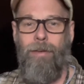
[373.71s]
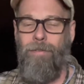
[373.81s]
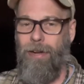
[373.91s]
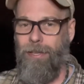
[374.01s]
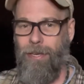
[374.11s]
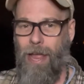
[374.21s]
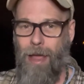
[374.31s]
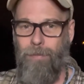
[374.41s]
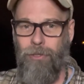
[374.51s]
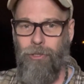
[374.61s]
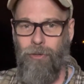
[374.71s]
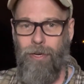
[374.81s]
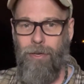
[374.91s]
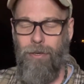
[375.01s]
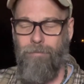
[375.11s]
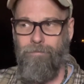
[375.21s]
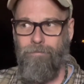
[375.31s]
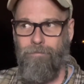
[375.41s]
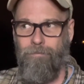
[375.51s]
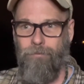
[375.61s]
If anything happened to it,
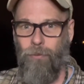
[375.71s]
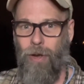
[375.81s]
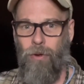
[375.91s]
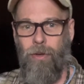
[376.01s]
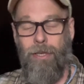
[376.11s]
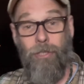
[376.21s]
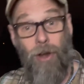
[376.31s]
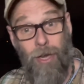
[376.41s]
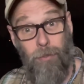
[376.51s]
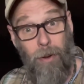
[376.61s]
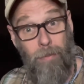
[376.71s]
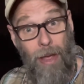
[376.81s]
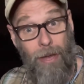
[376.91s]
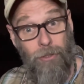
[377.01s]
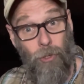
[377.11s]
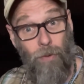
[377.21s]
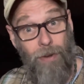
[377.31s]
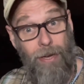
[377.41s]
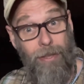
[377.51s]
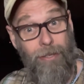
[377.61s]
well, it's an Osprey pack. So if
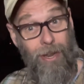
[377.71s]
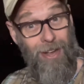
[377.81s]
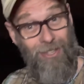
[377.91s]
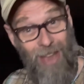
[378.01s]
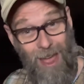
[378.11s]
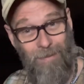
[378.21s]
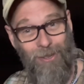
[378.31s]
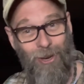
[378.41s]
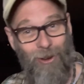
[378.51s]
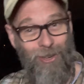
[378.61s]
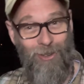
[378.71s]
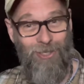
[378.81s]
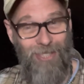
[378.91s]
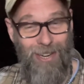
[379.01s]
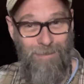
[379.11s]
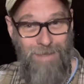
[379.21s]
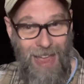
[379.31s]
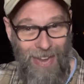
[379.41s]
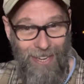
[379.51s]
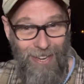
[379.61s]
anything does happen to it, you send it
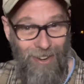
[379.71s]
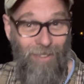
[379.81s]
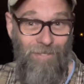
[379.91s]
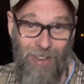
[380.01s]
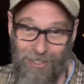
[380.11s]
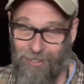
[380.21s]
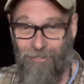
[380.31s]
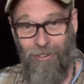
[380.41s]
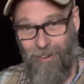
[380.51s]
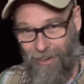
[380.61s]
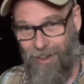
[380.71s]
back in, they'll fix it for you.